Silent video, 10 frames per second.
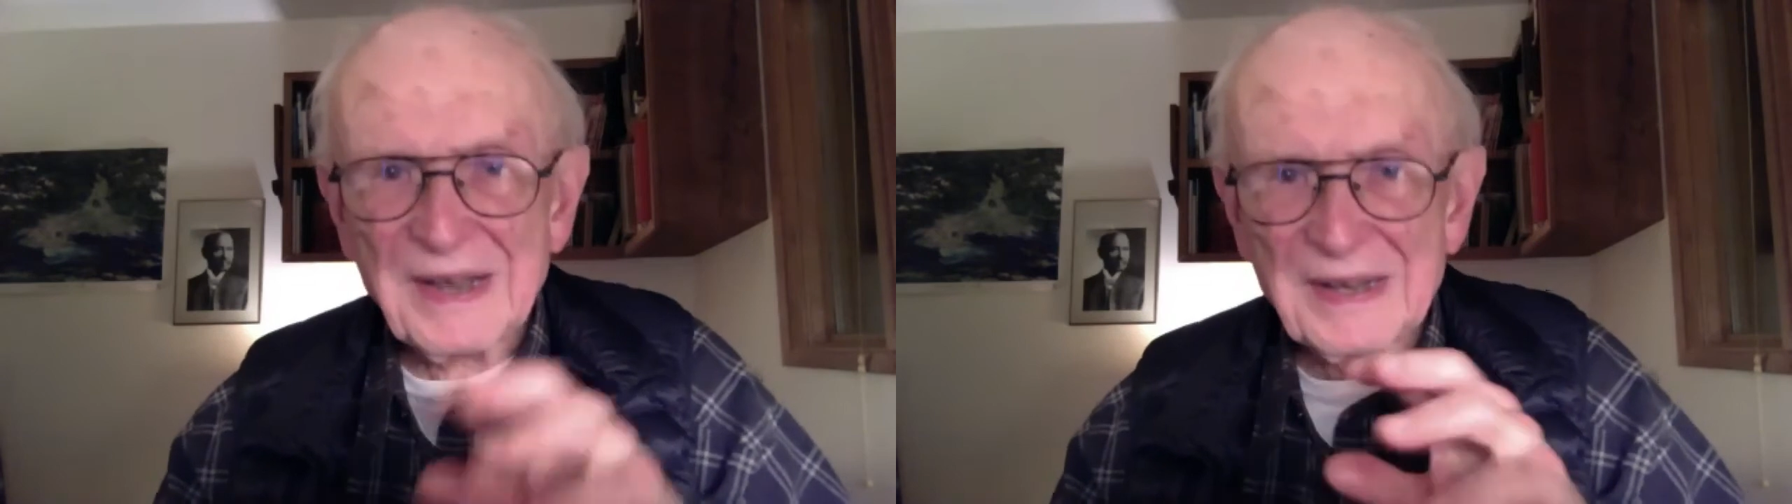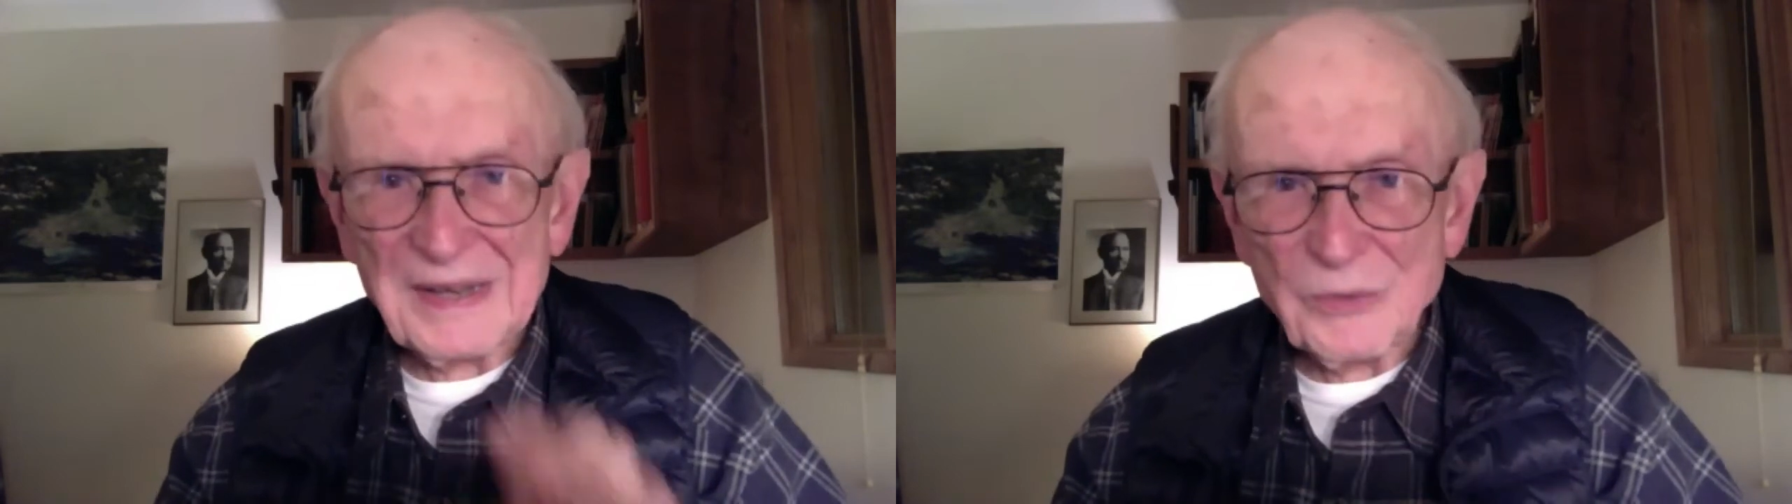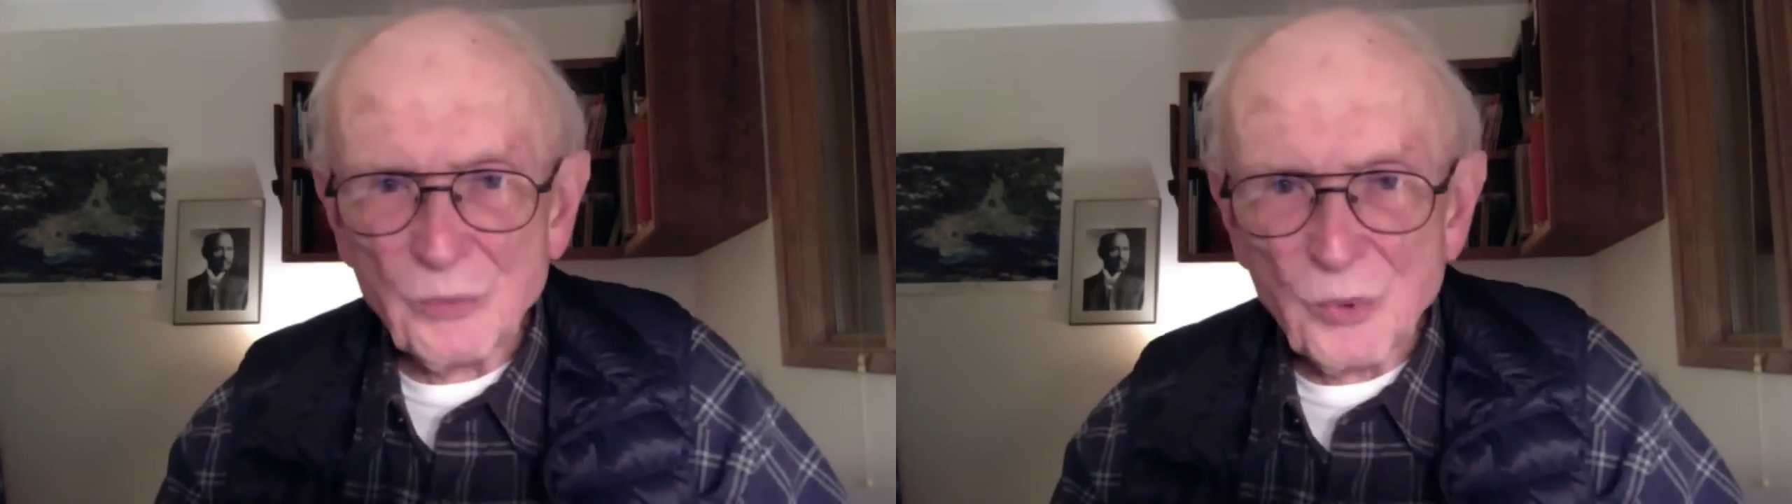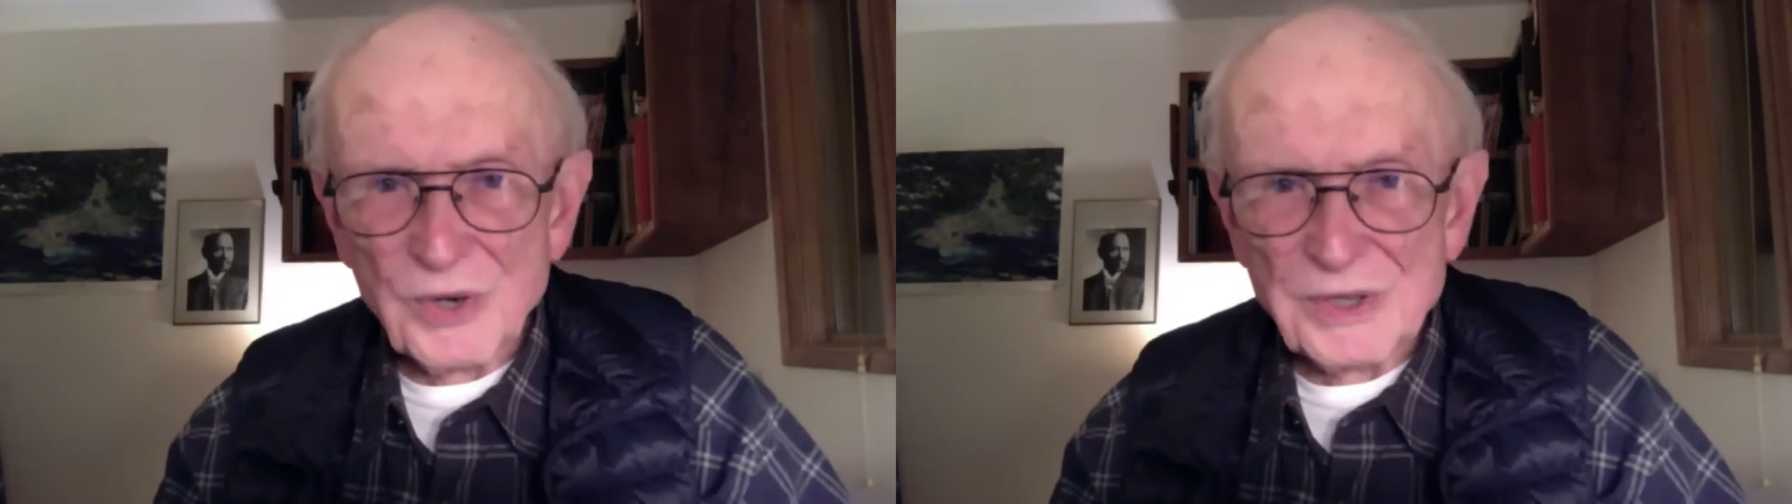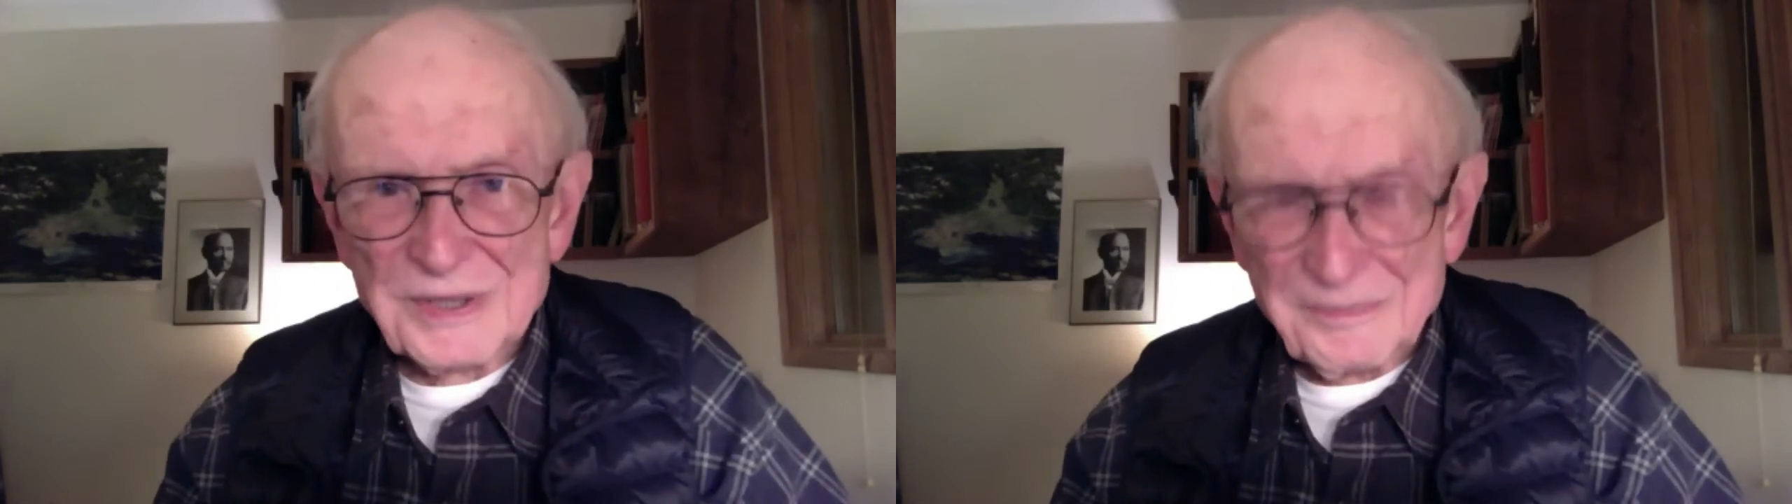and he'd
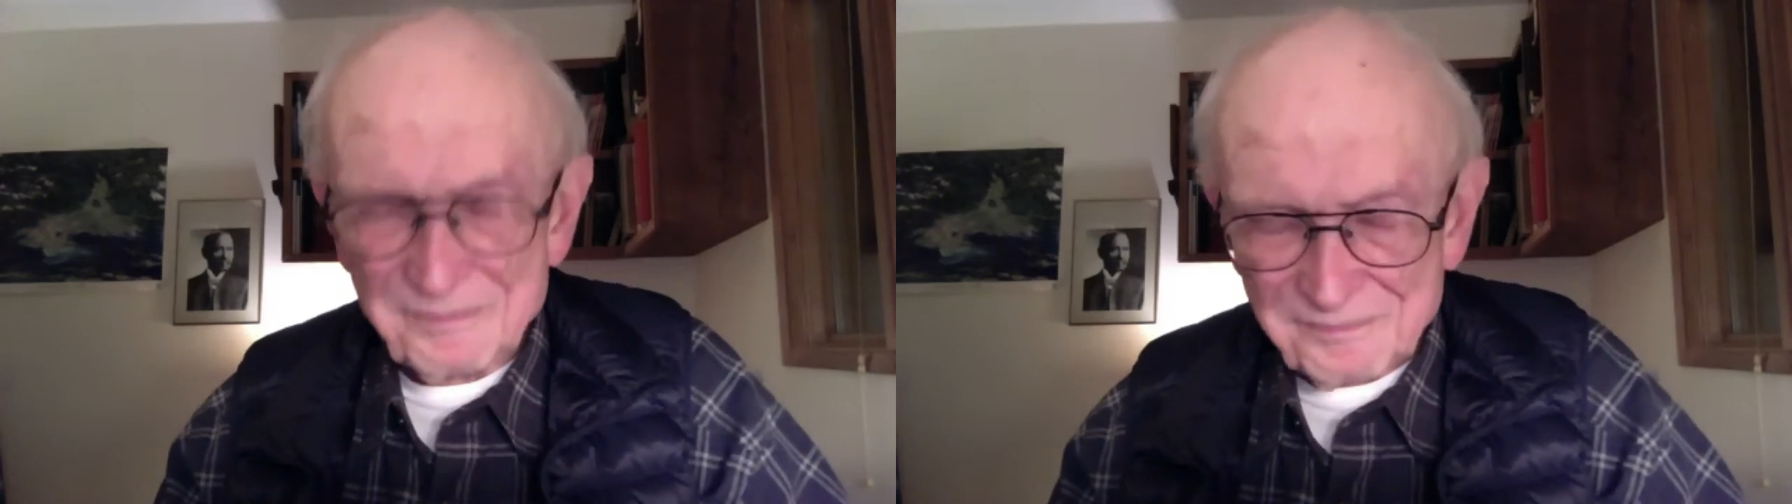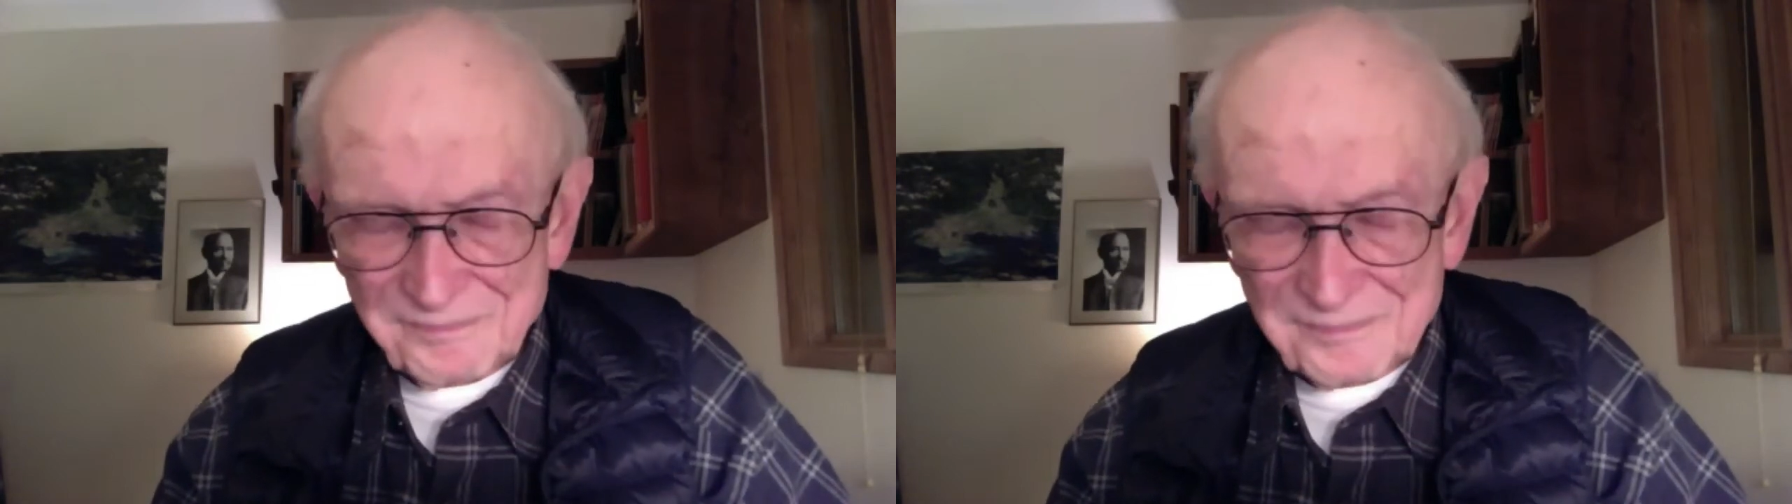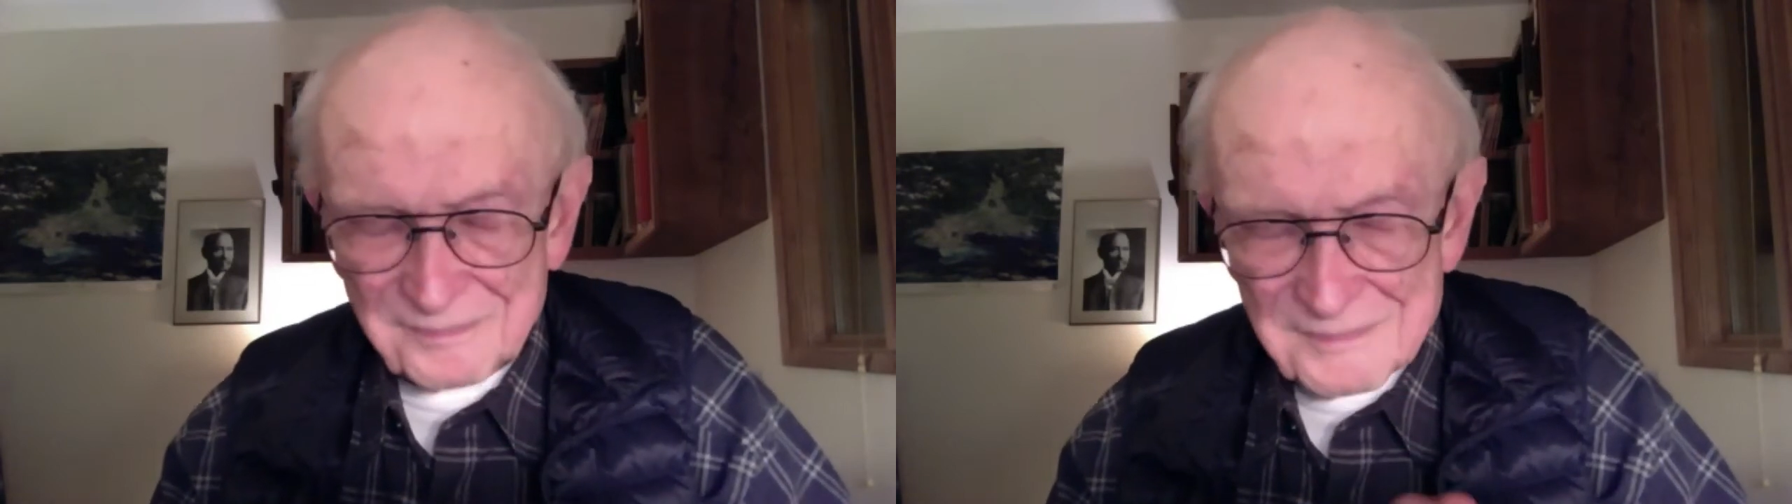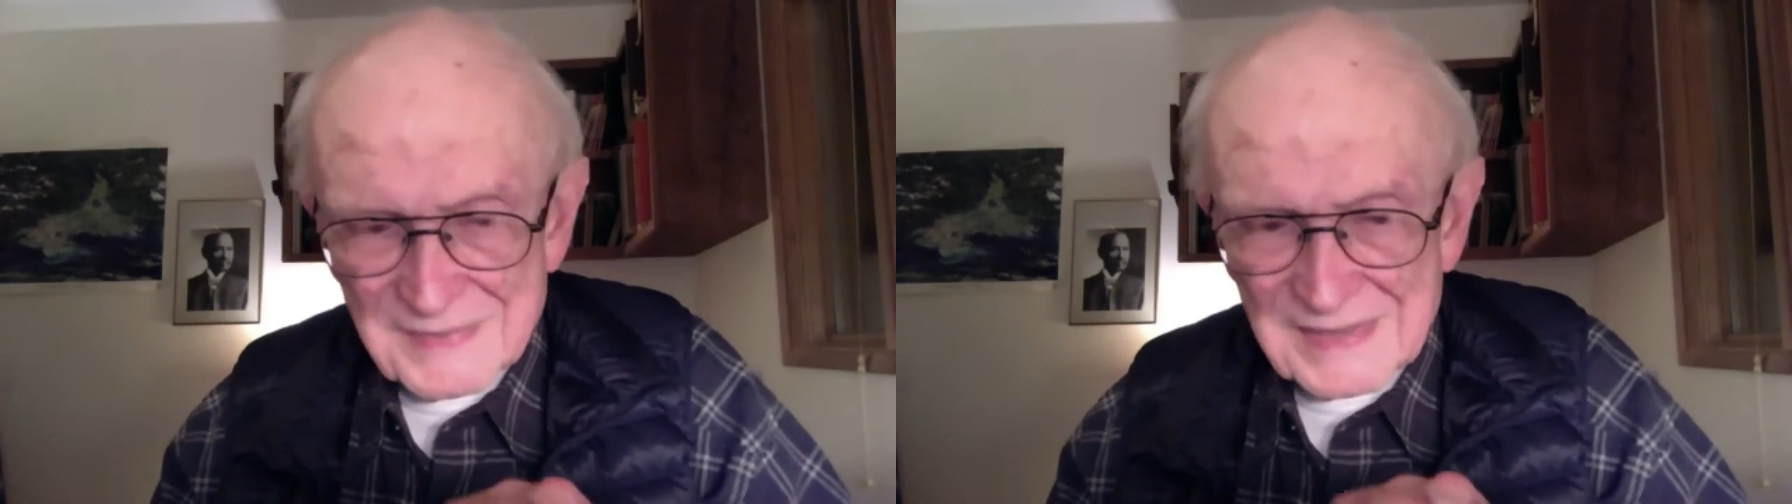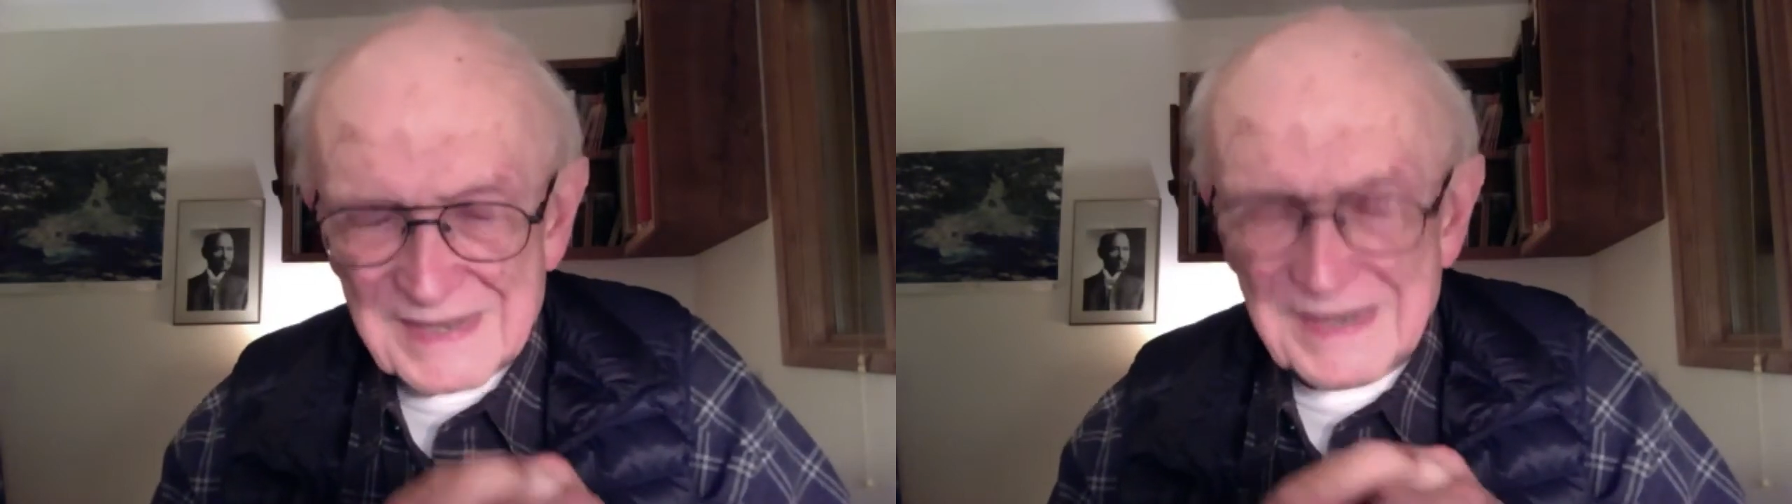worked
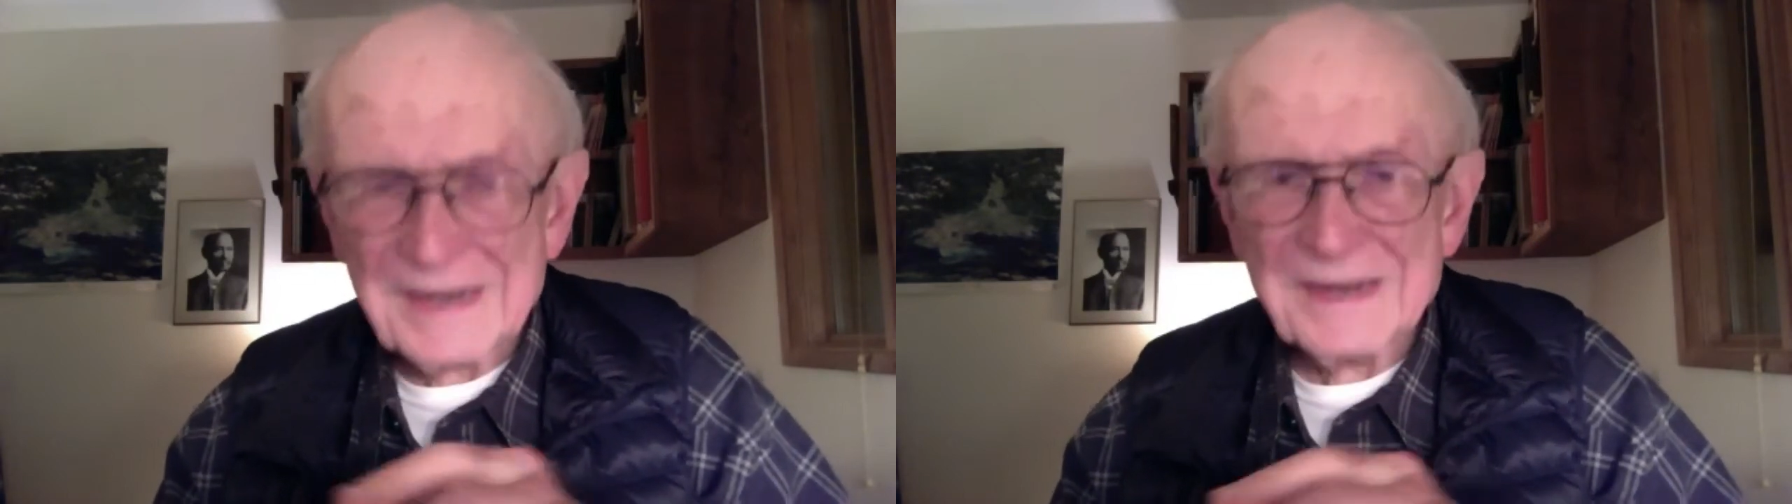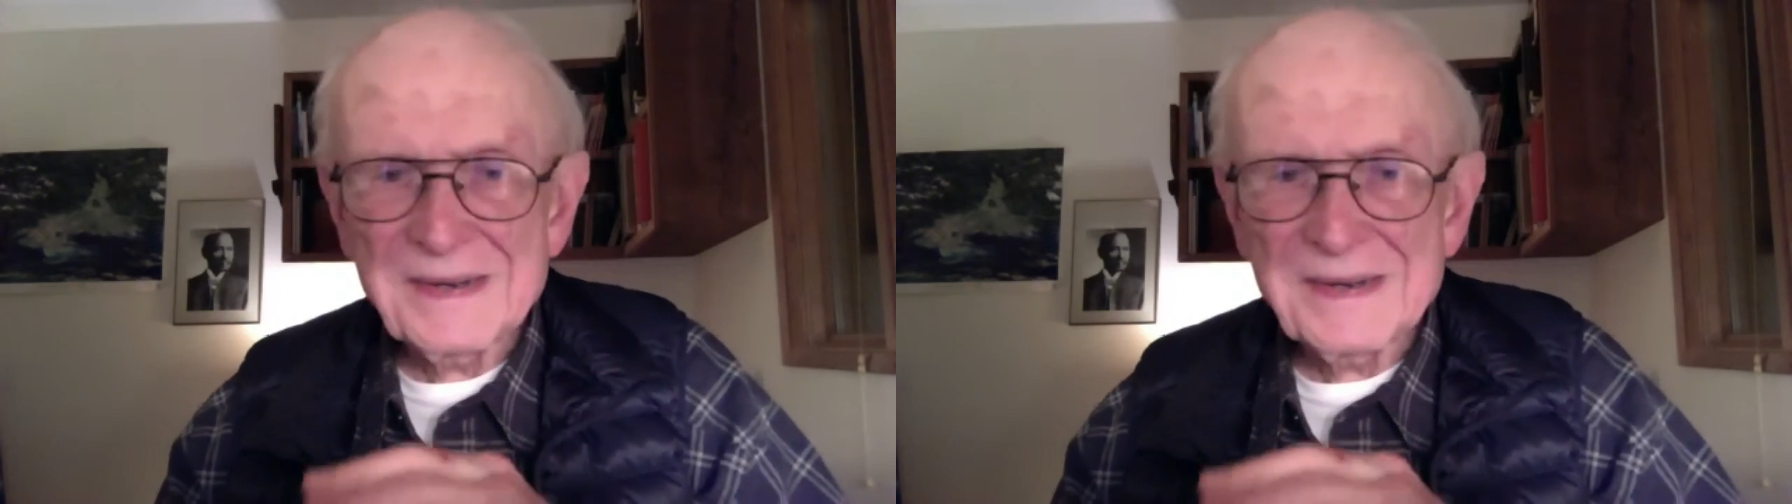in